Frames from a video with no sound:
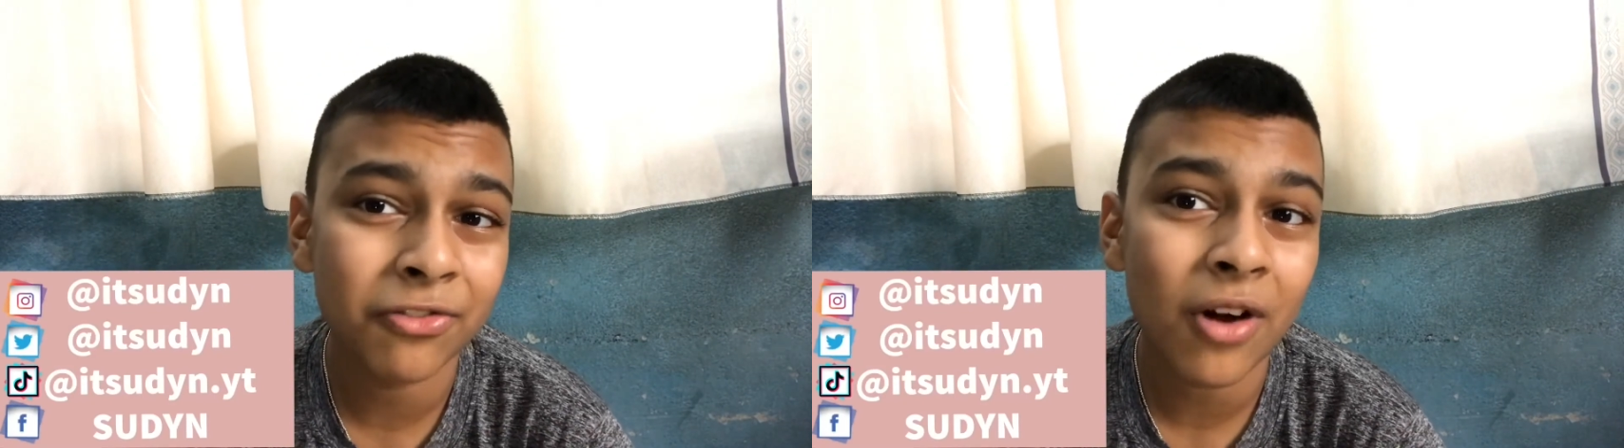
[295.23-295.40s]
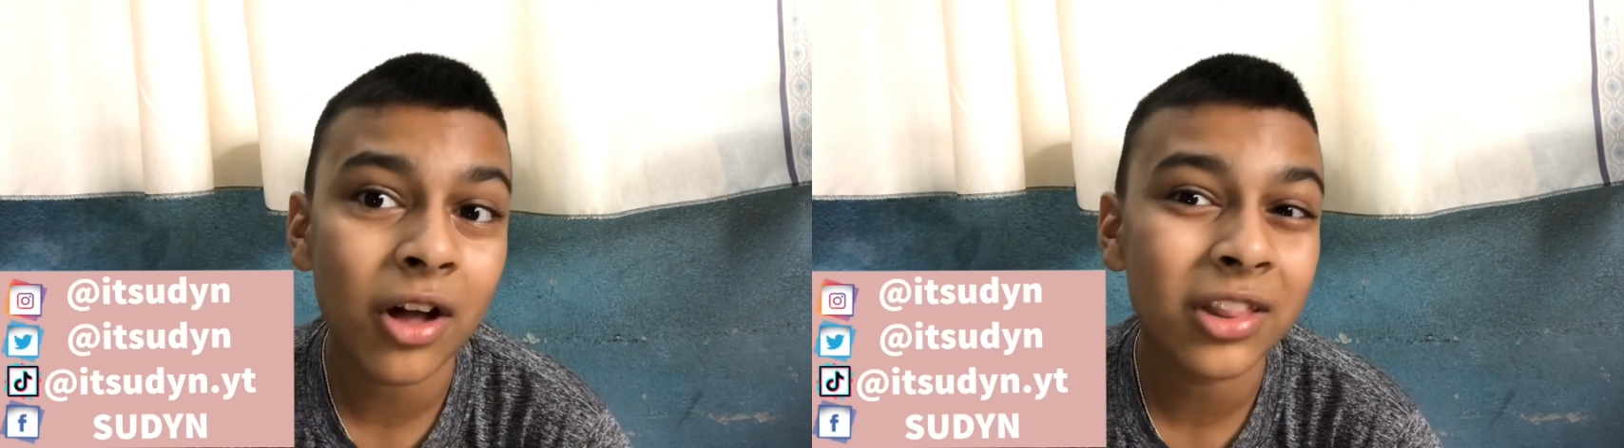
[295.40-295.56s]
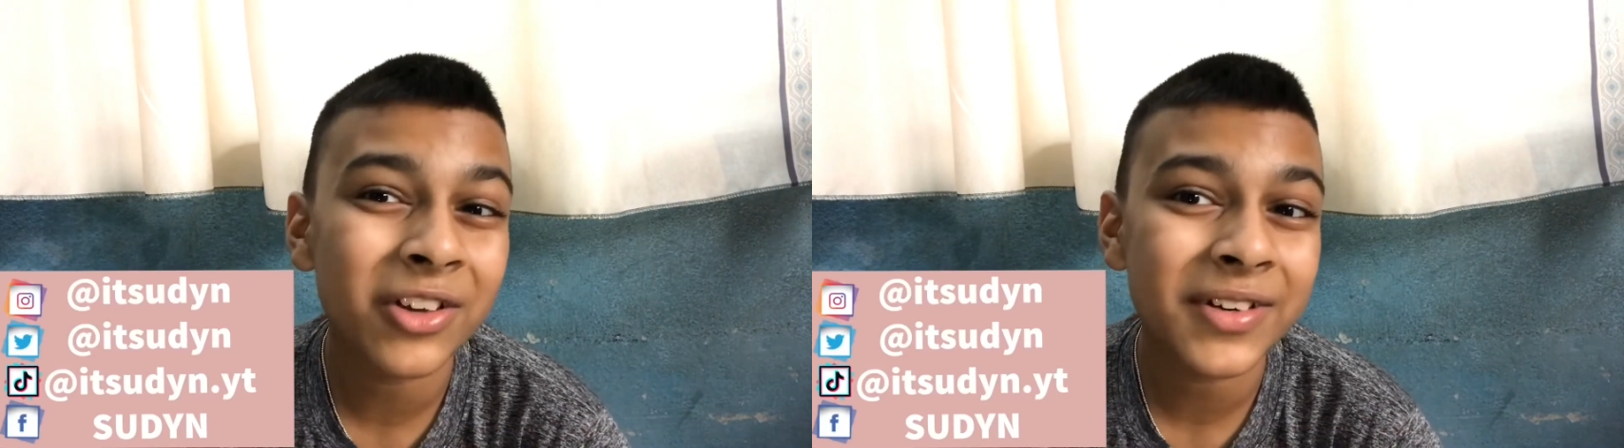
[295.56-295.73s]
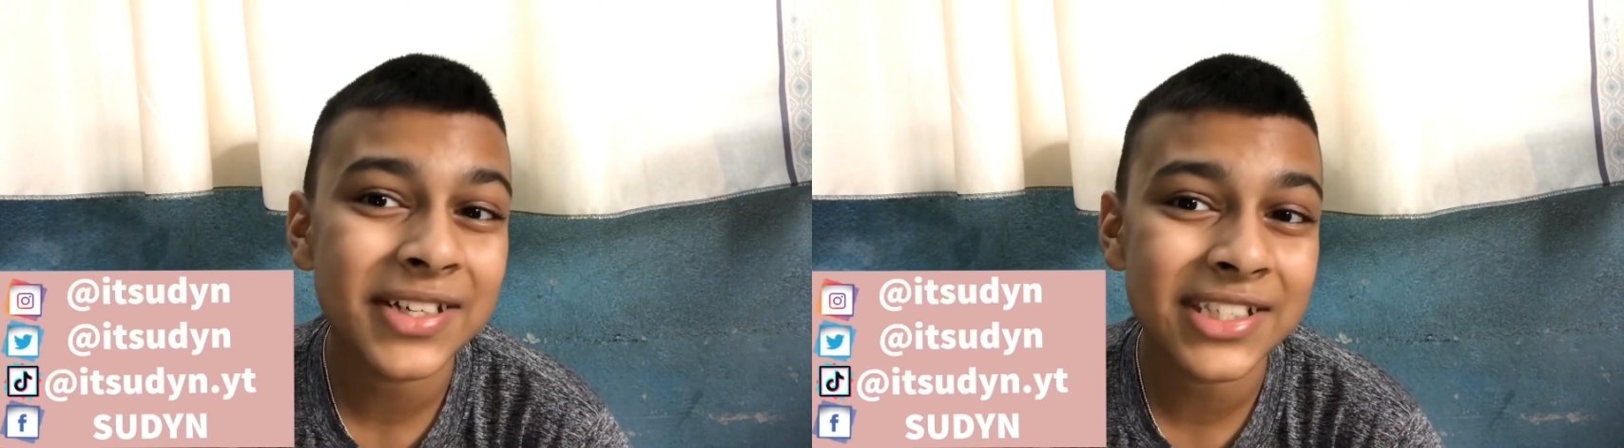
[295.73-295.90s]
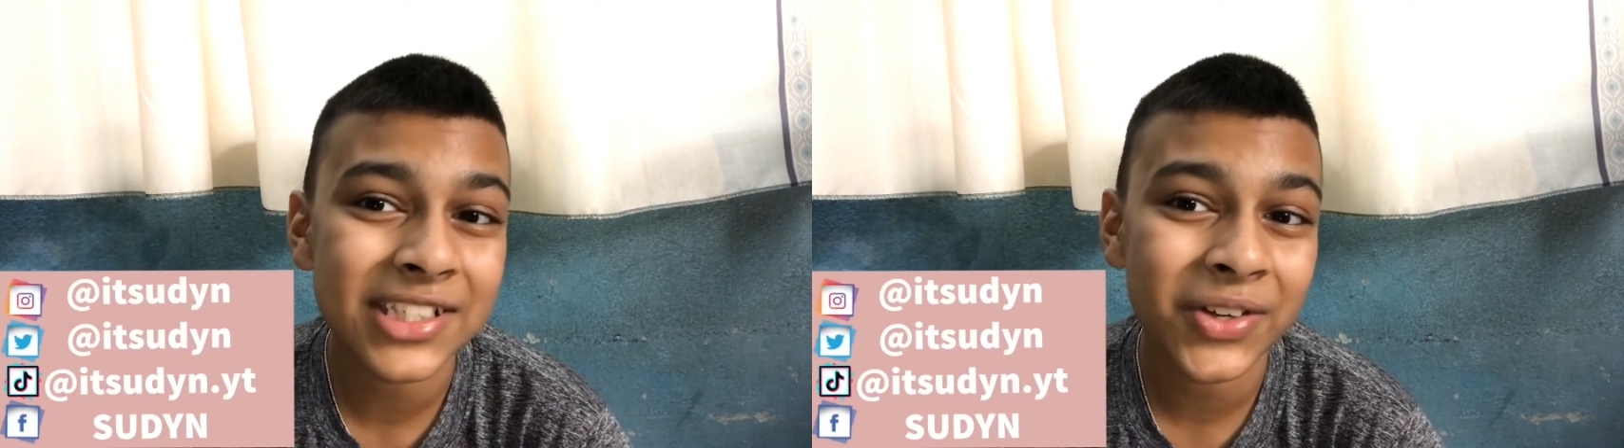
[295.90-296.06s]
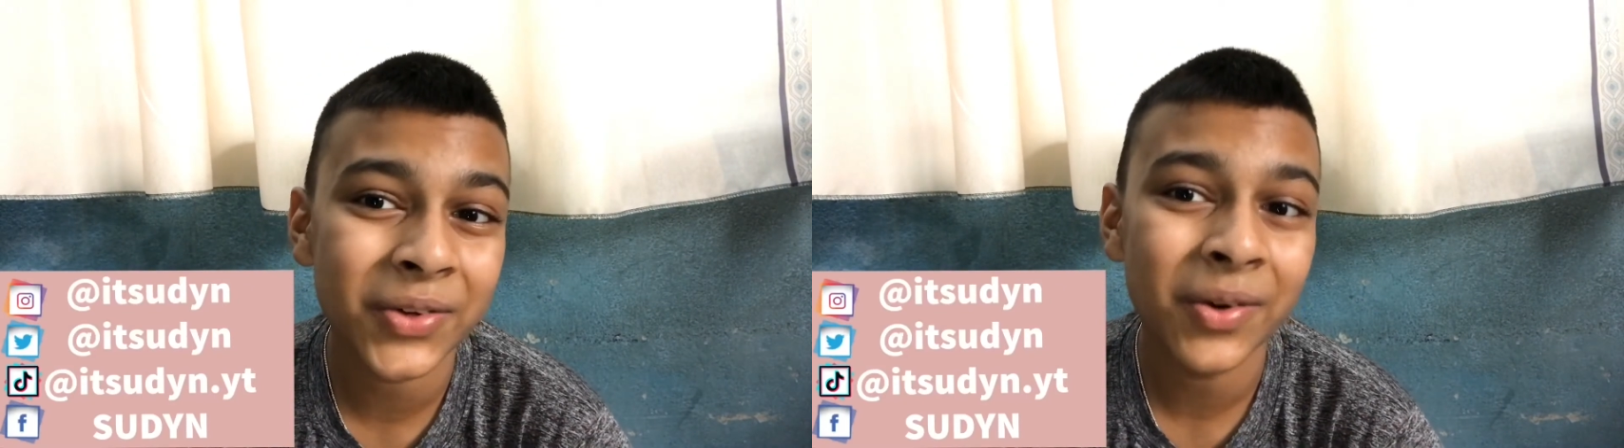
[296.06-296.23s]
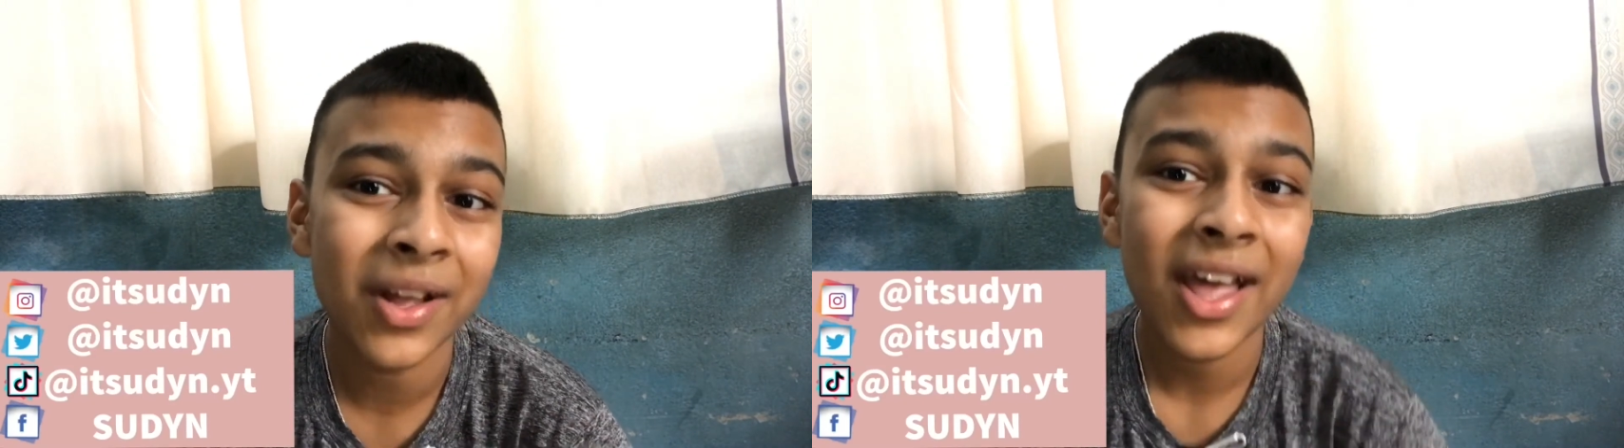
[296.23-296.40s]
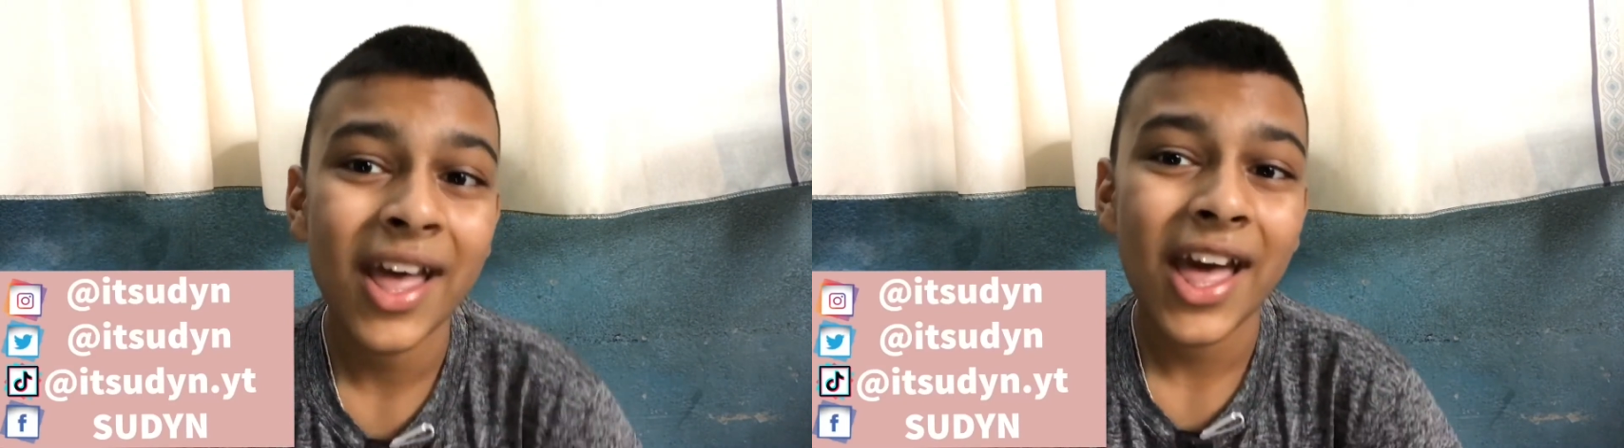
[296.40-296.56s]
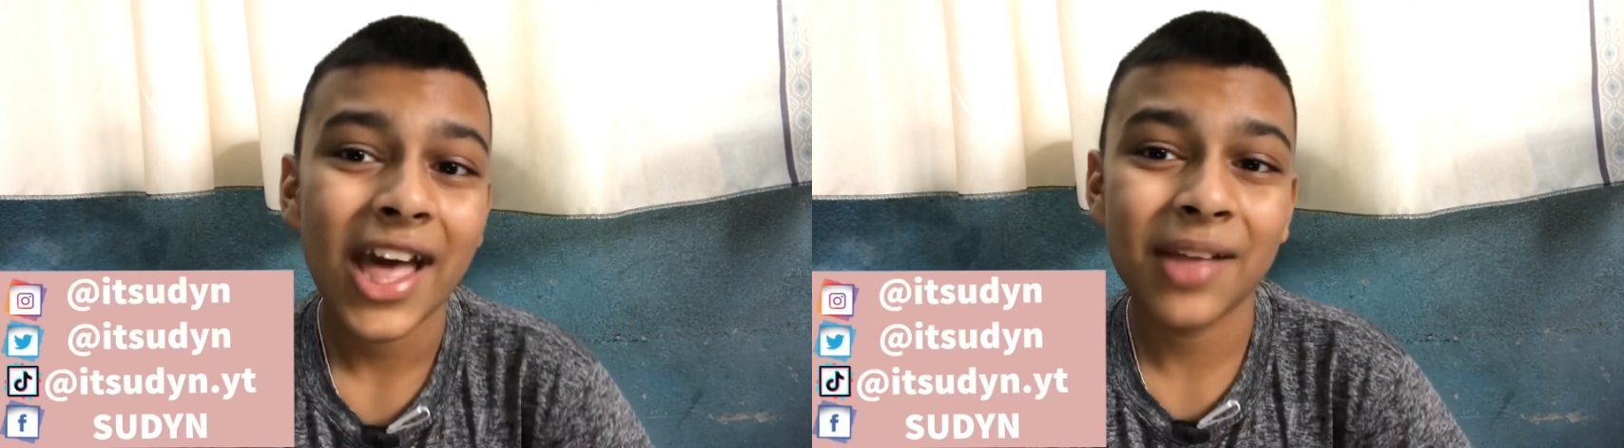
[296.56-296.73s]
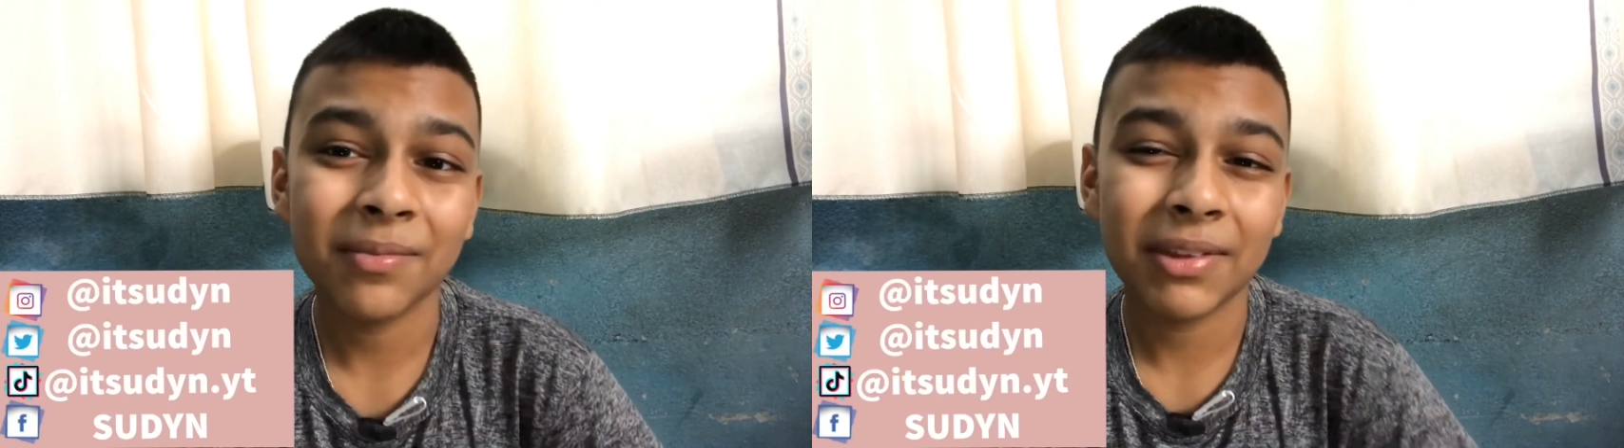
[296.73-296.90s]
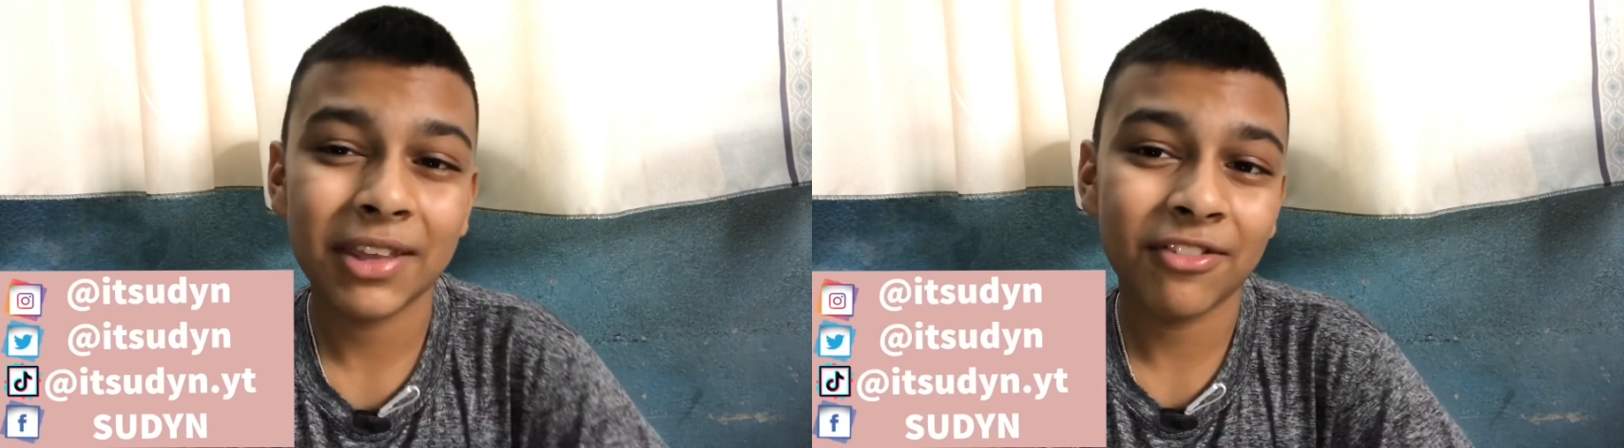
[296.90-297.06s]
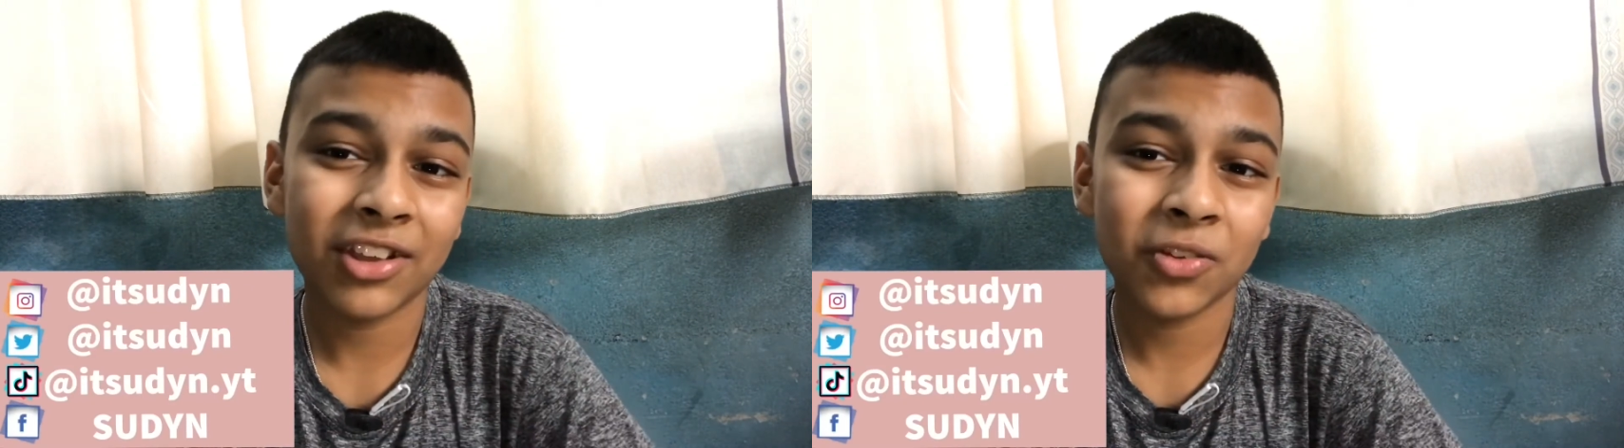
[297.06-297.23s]
followers so i'm
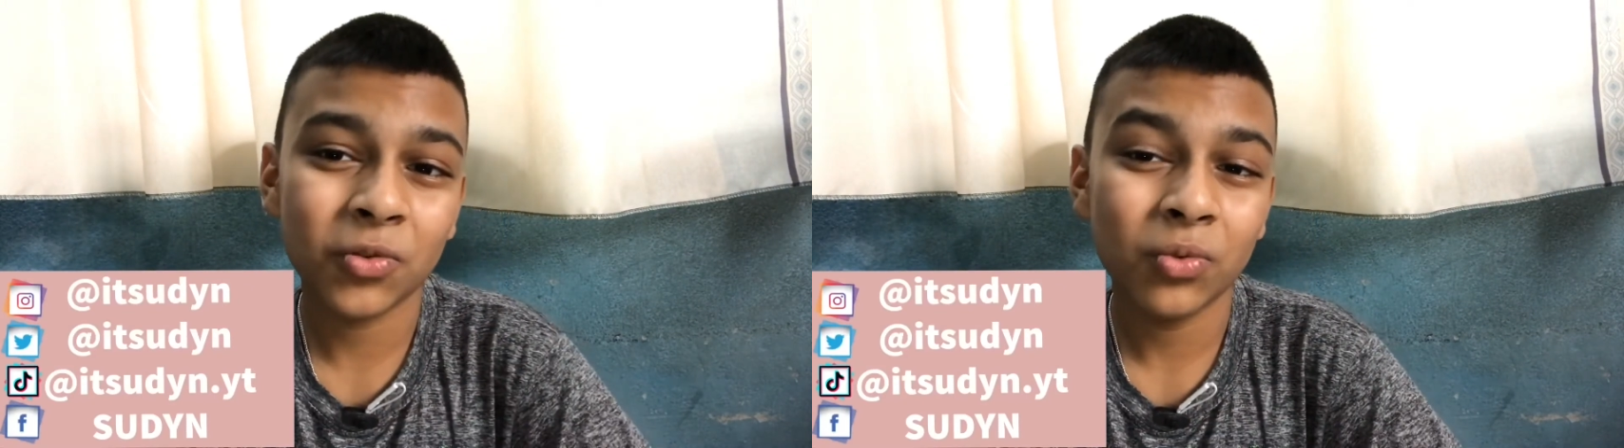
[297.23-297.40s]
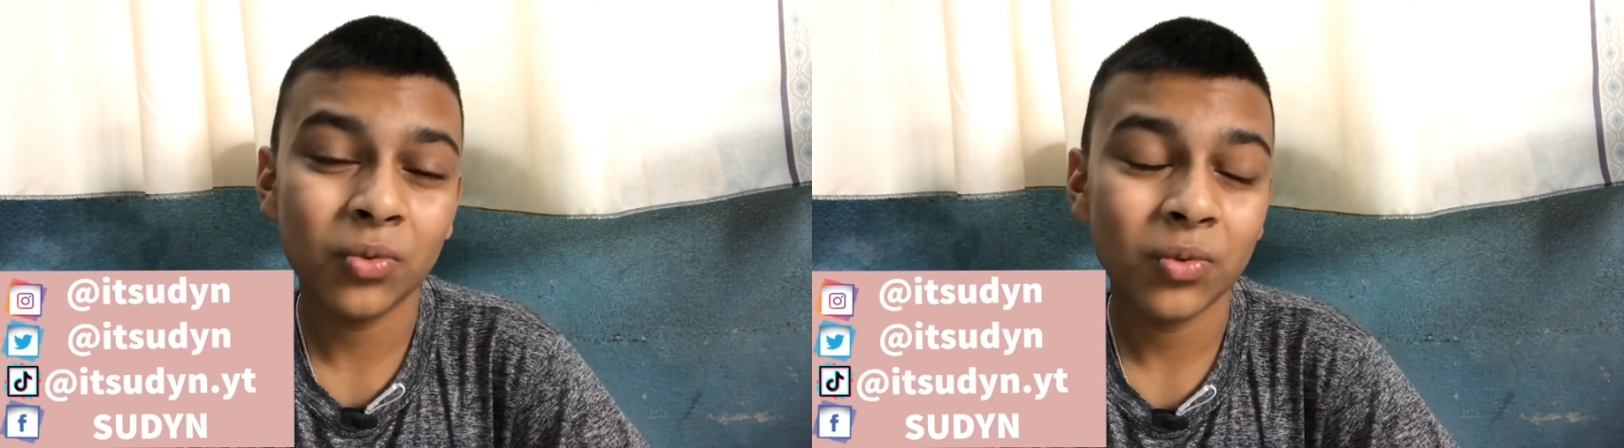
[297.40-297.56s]
giving